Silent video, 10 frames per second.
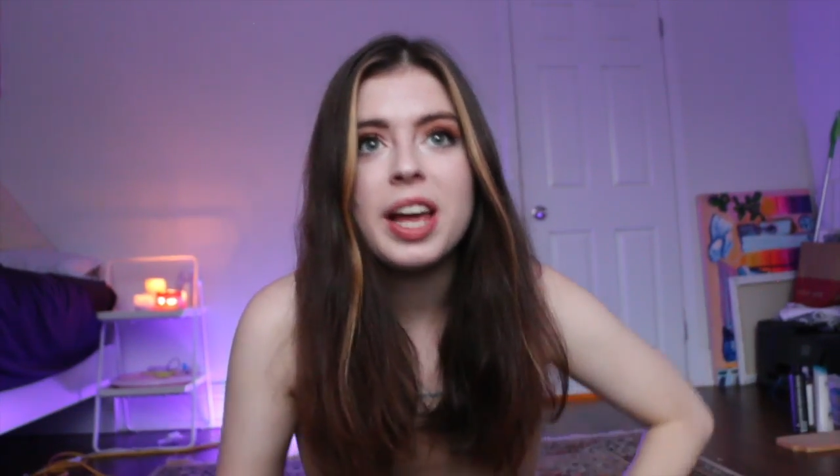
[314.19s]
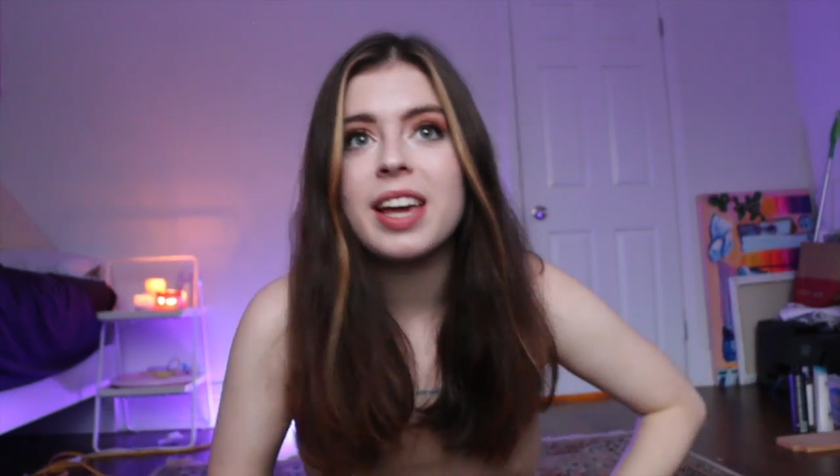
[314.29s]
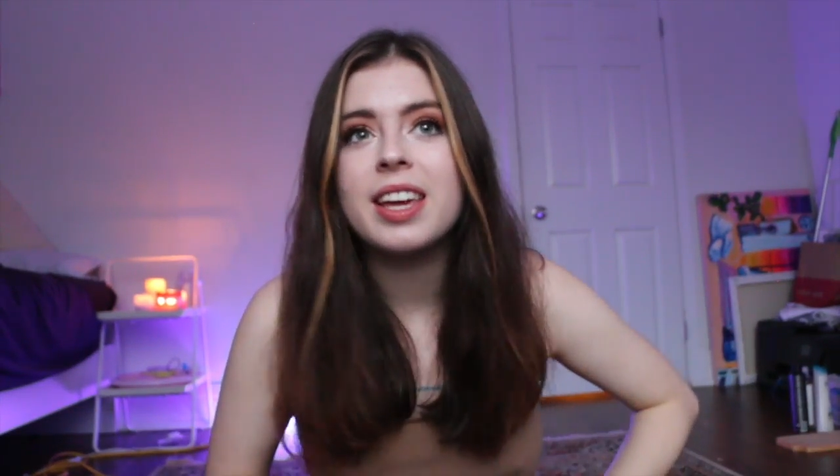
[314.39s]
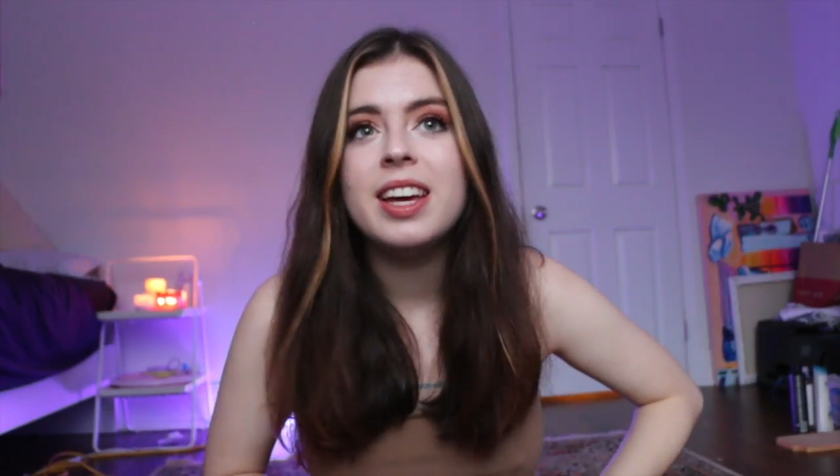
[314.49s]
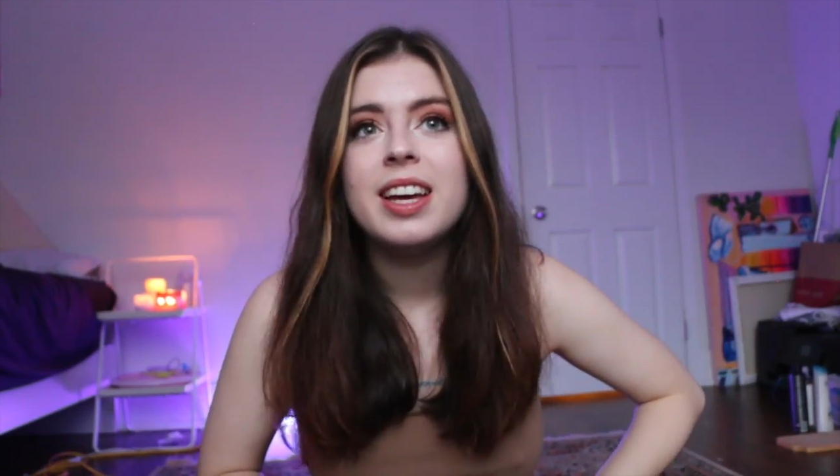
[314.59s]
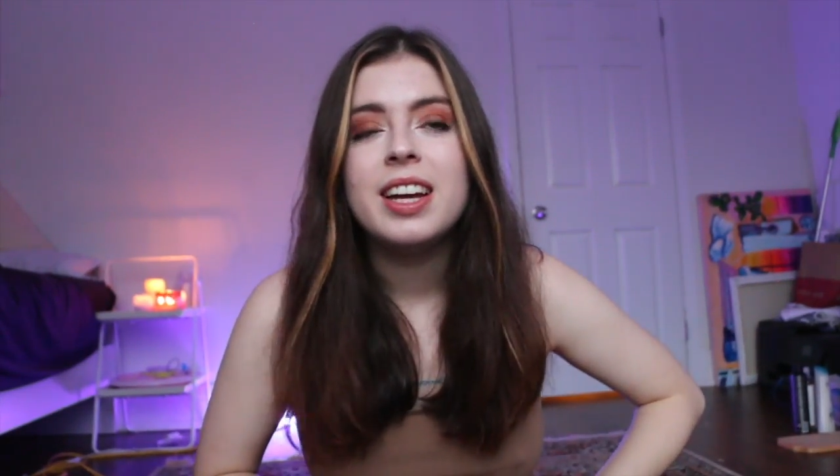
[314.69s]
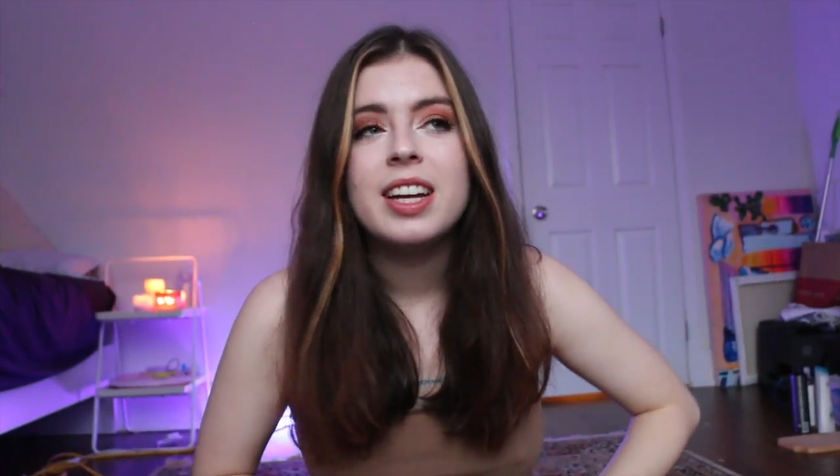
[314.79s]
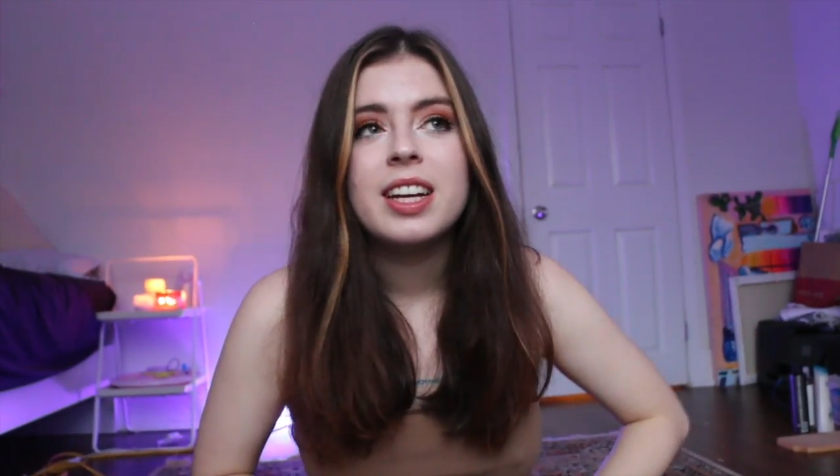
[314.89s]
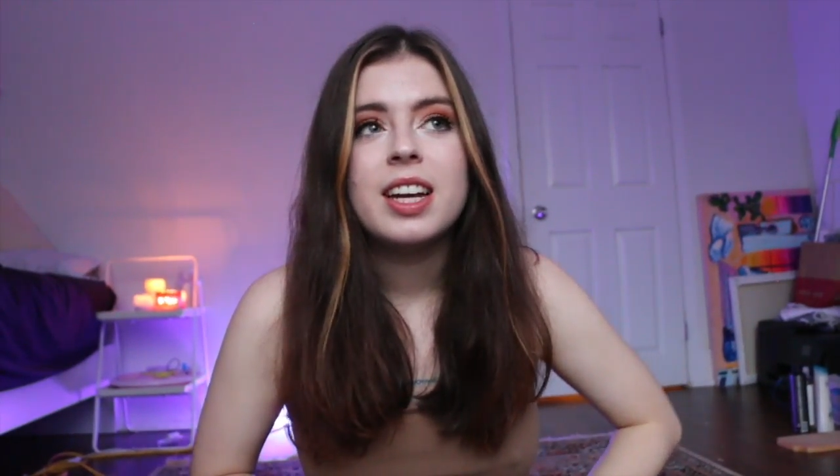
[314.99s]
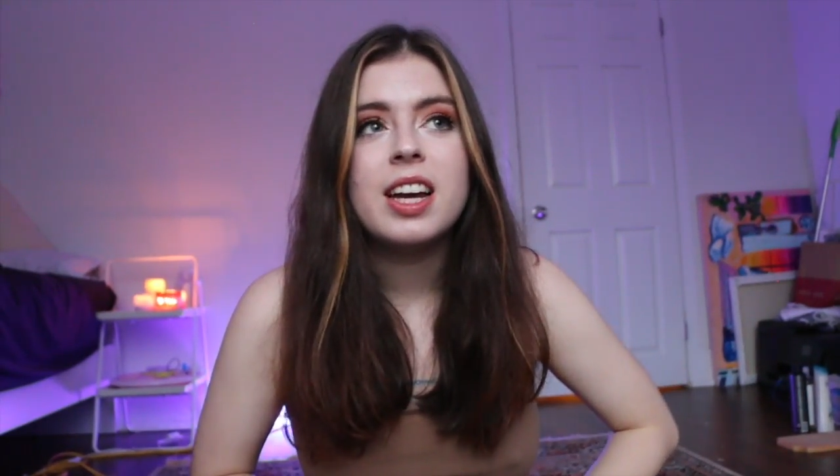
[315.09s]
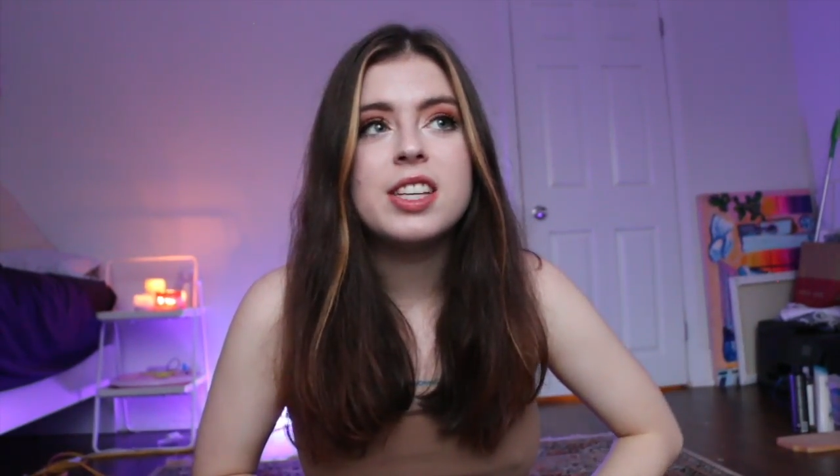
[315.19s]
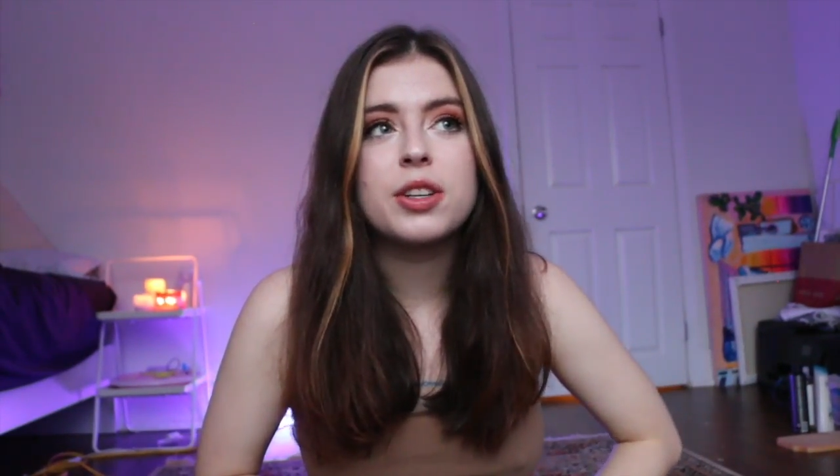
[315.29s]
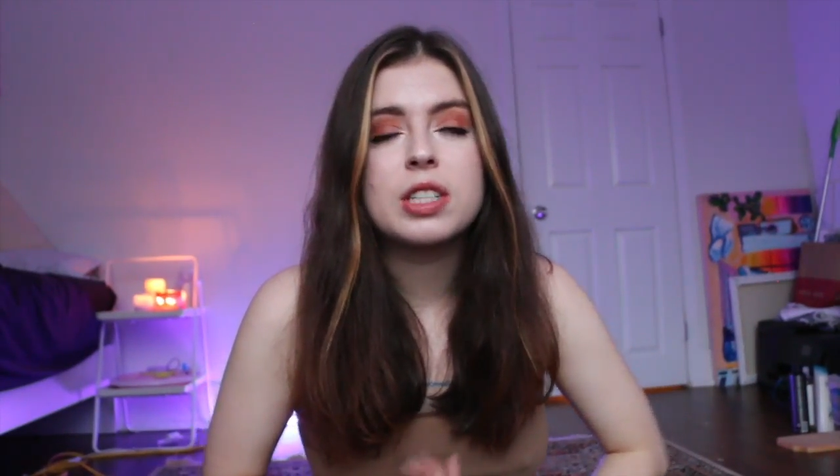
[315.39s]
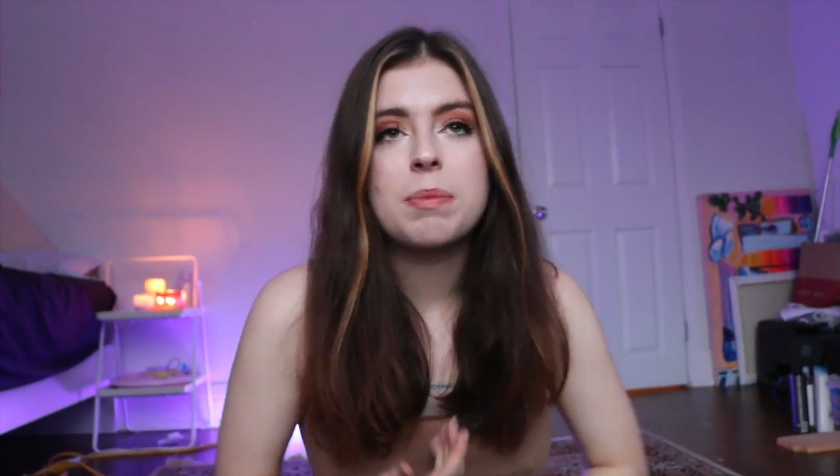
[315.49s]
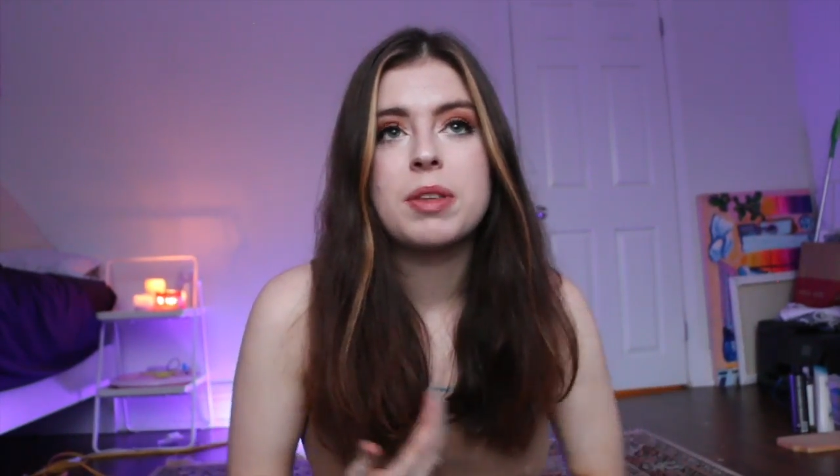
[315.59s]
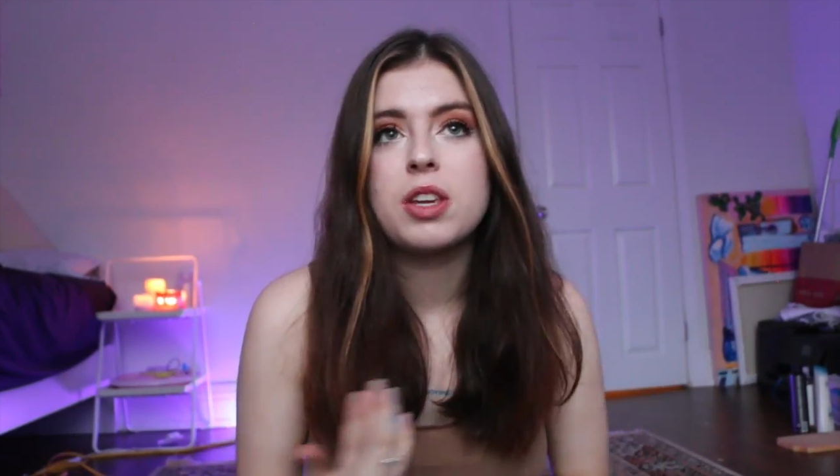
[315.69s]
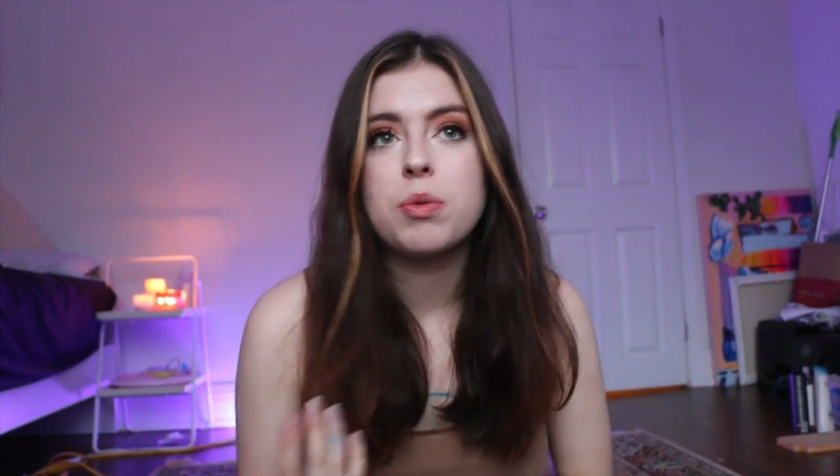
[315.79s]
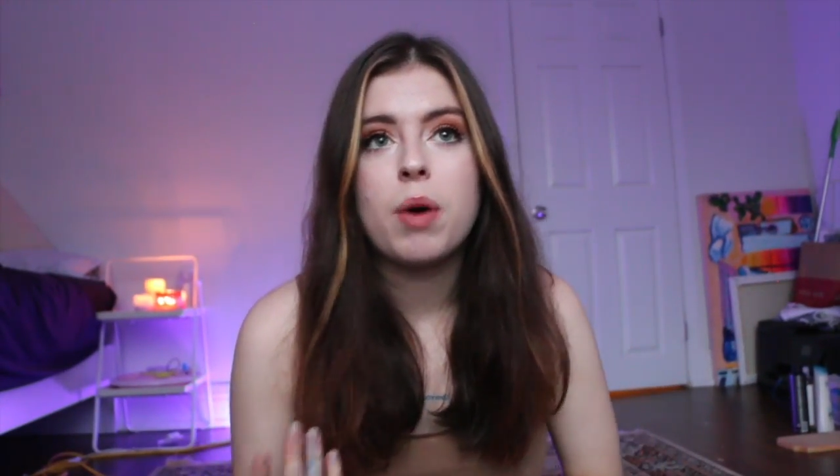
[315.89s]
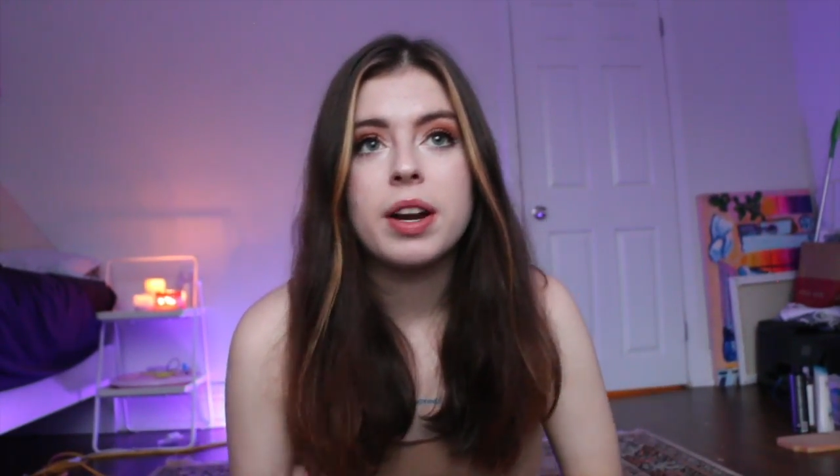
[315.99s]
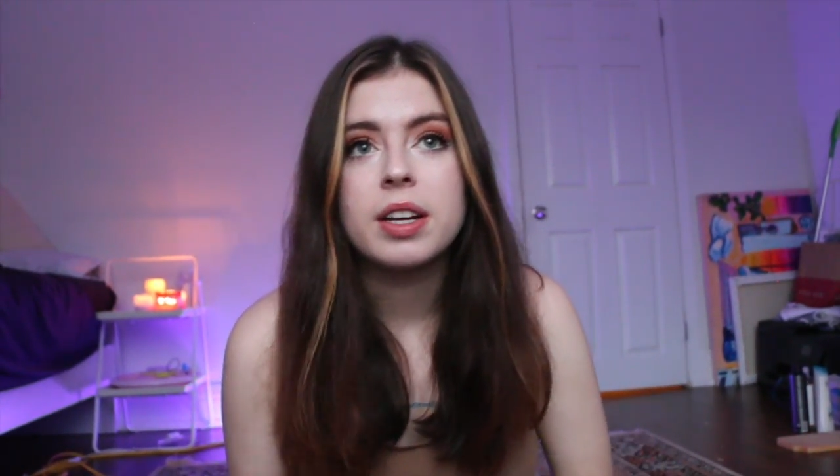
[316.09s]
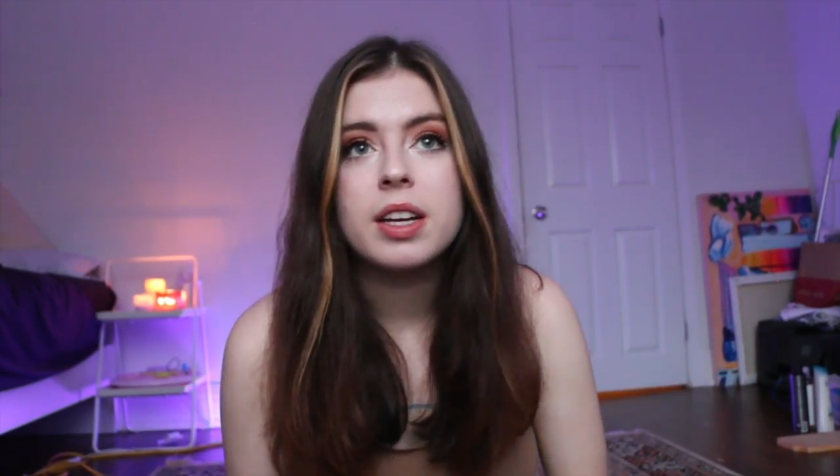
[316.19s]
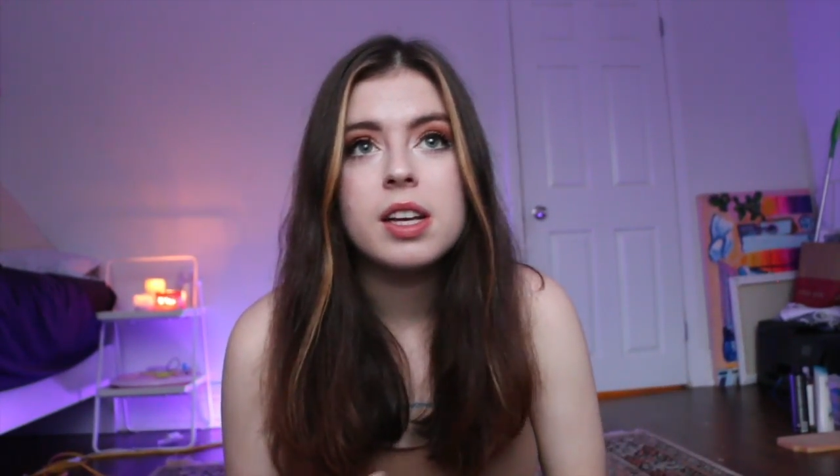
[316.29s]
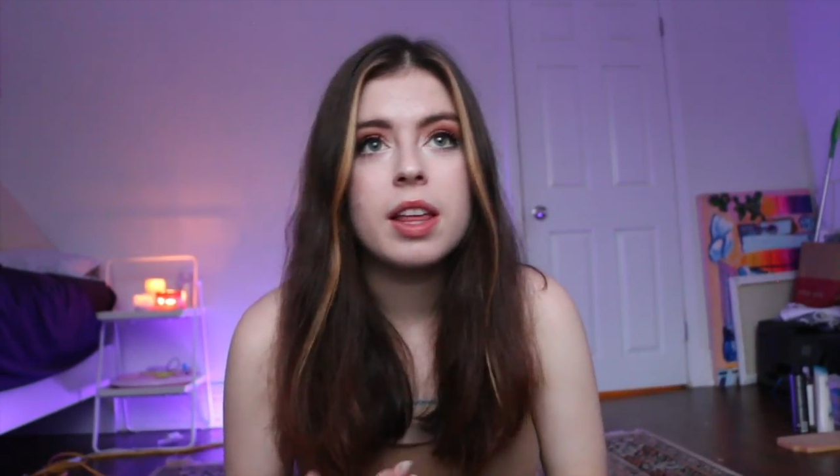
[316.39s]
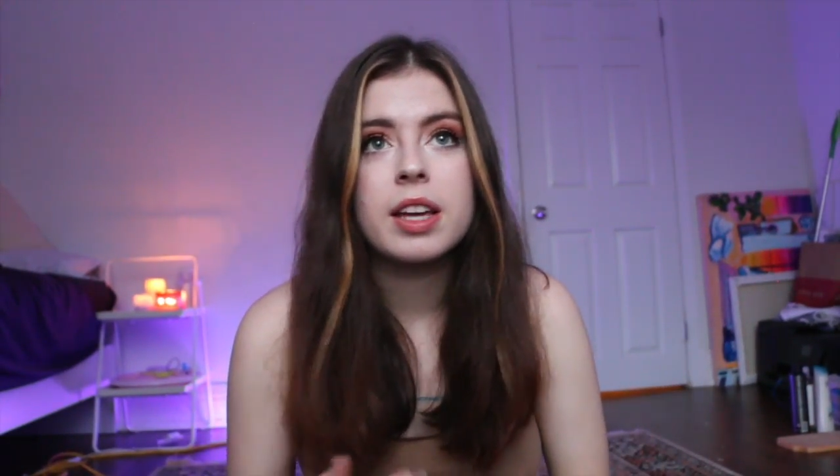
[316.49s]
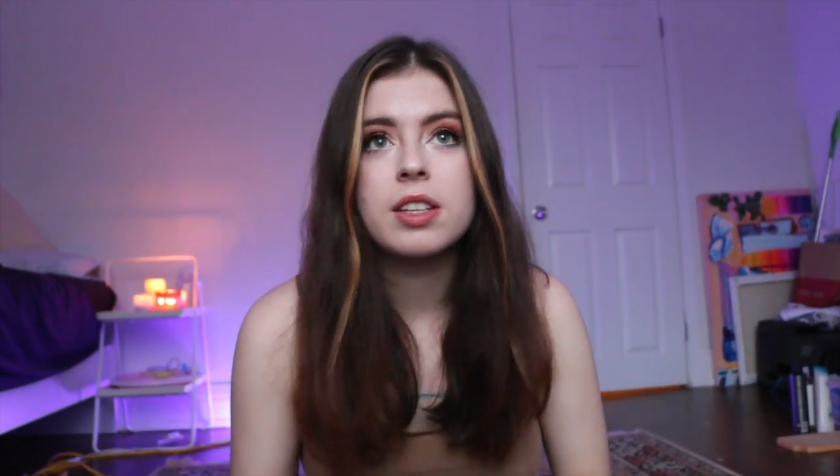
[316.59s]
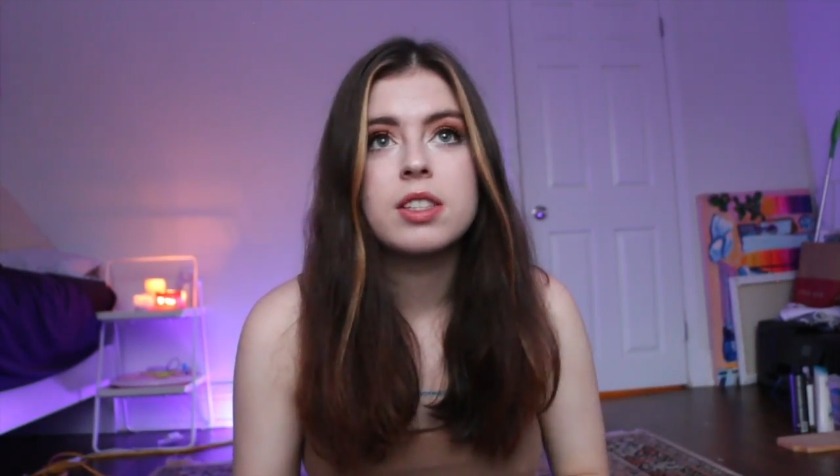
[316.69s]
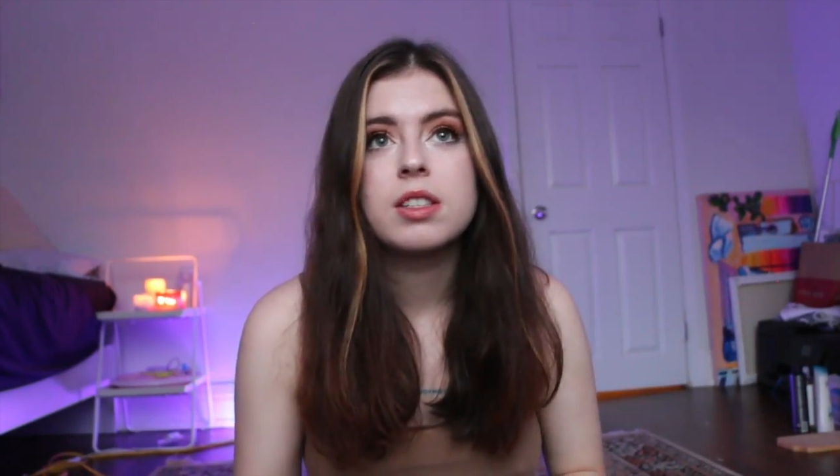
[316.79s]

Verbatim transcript: Like, is there something you want to, like,